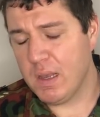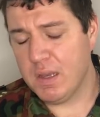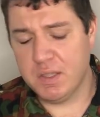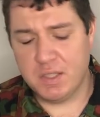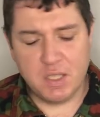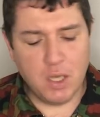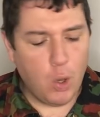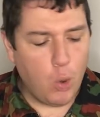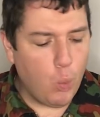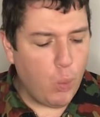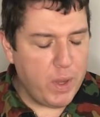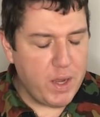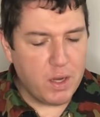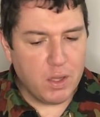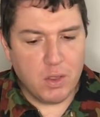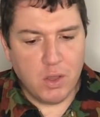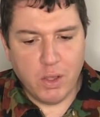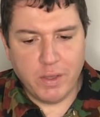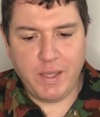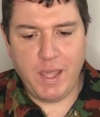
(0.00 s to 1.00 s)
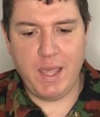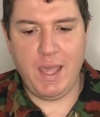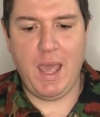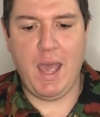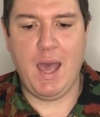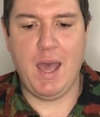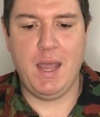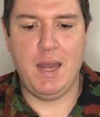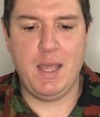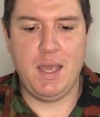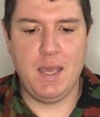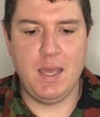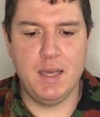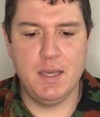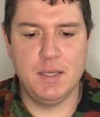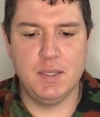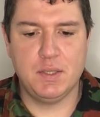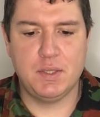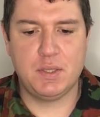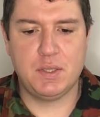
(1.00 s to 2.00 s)
So what you're looking at
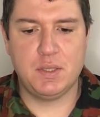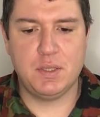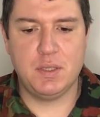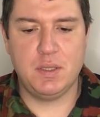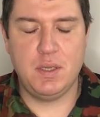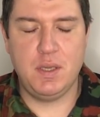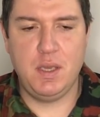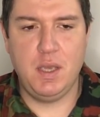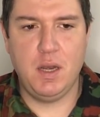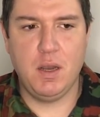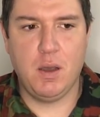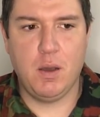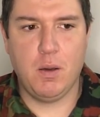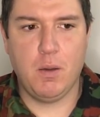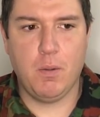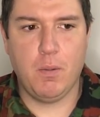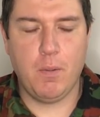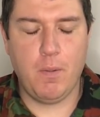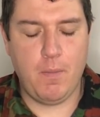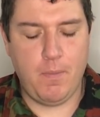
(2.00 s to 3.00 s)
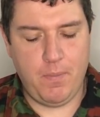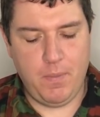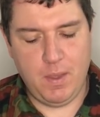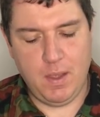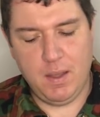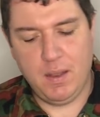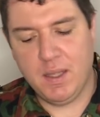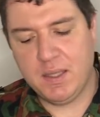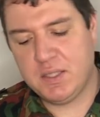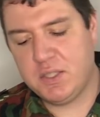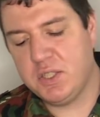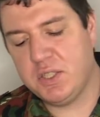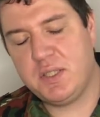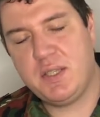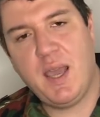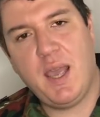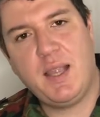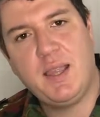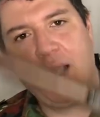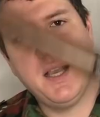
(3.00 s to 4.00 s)
is, you know, let's
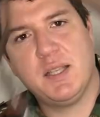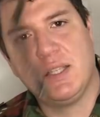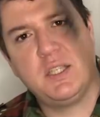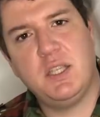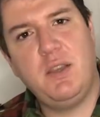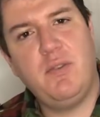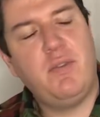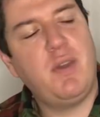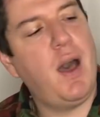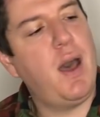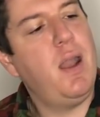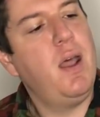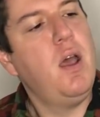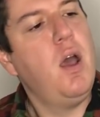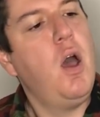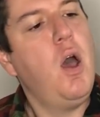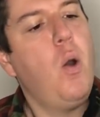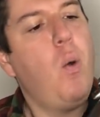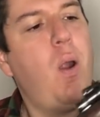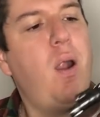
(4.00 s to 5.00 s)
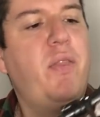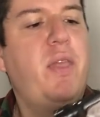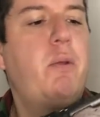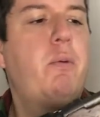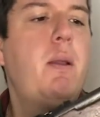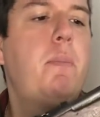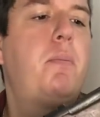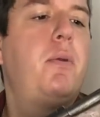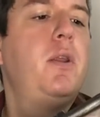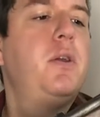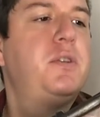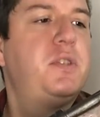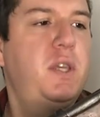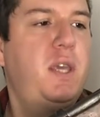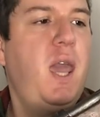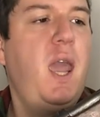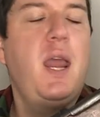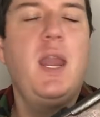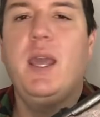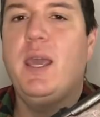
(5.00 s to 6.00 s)
just take this. So you've got why don't they reproduce a
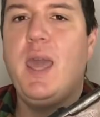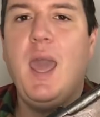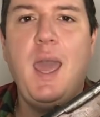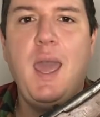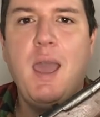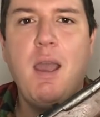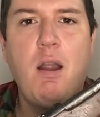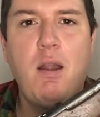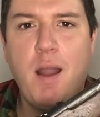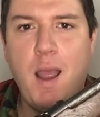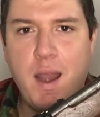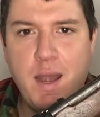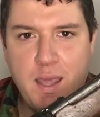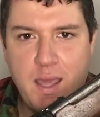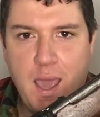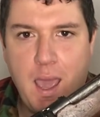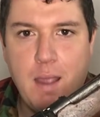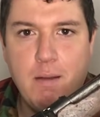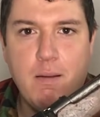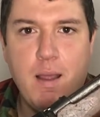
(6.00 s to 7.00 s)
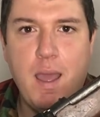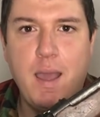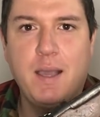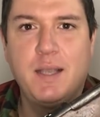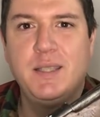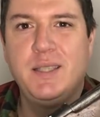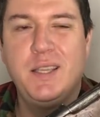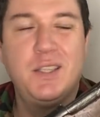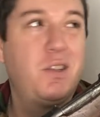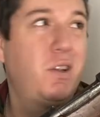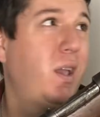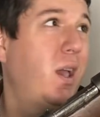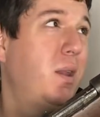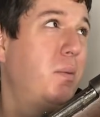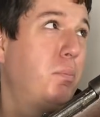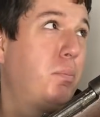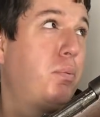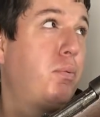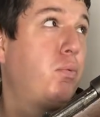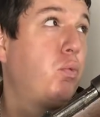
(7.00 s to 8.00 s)
KAR98, right? Because these are
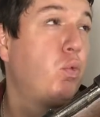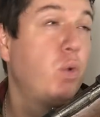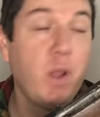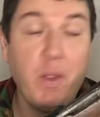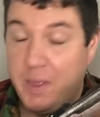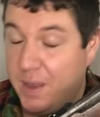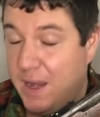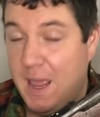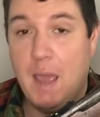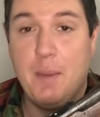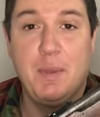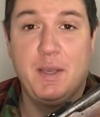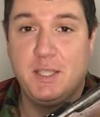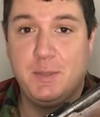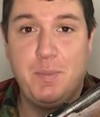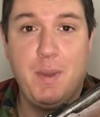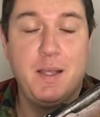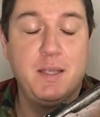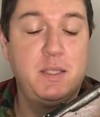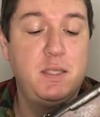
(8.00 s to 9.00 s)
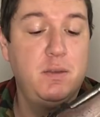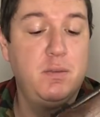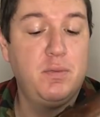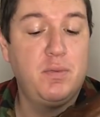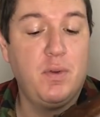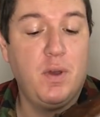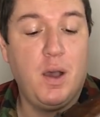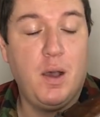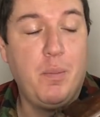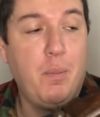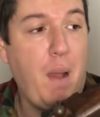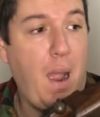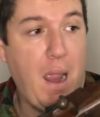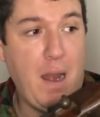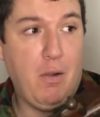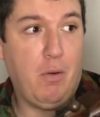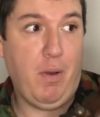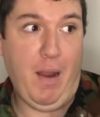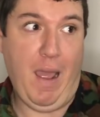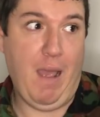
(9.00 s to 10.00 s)
getting really damn expensive. Um, I
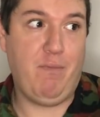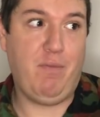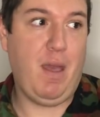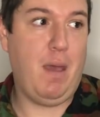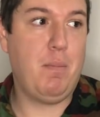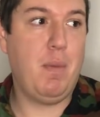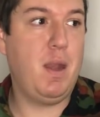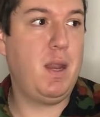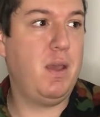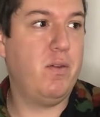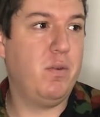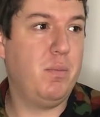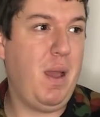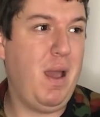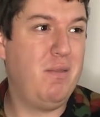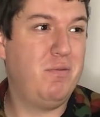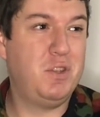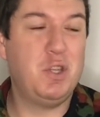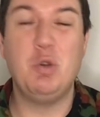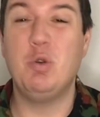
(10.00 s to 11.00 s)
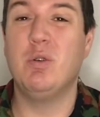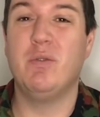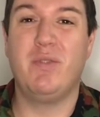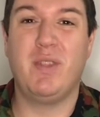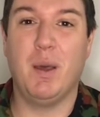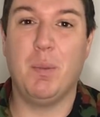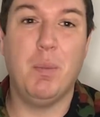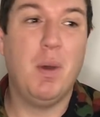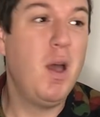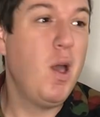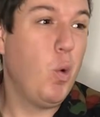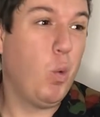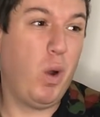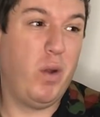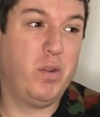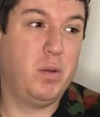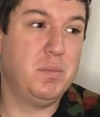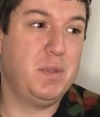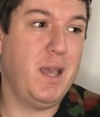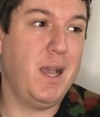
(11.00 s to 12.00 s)
don't have that many of them. I have two of them.
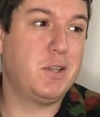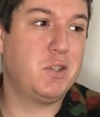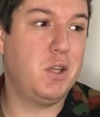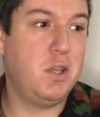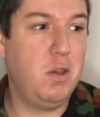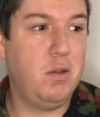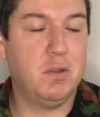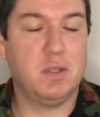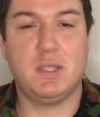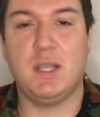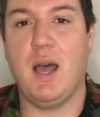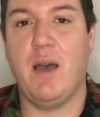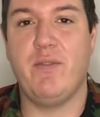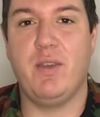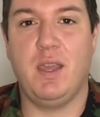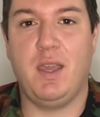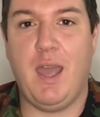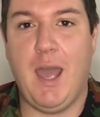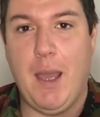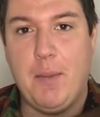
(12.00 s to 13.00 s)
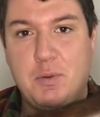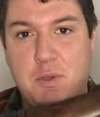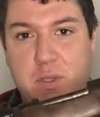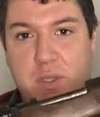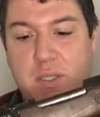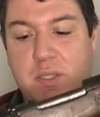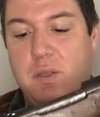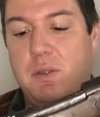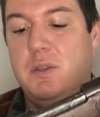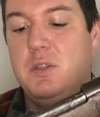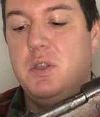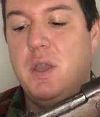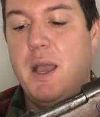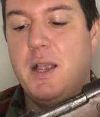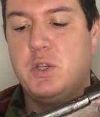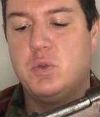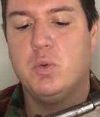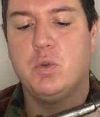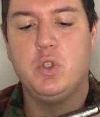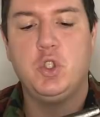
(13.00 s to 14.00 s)
One of them is actually Yugoslavian capture. This is the only
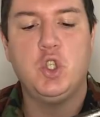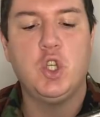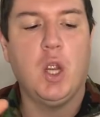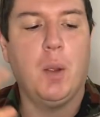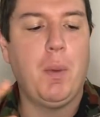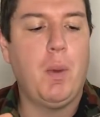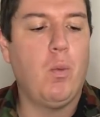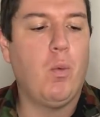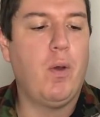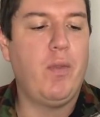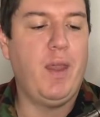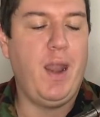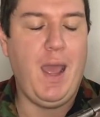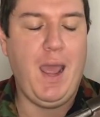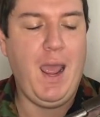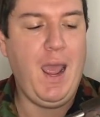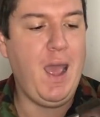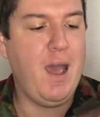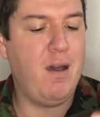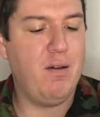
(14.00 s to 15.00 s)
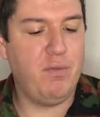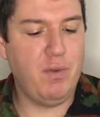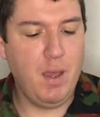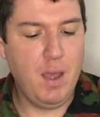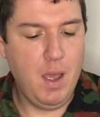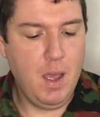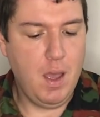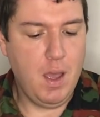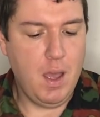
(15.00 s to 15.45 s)
actual German one that I have.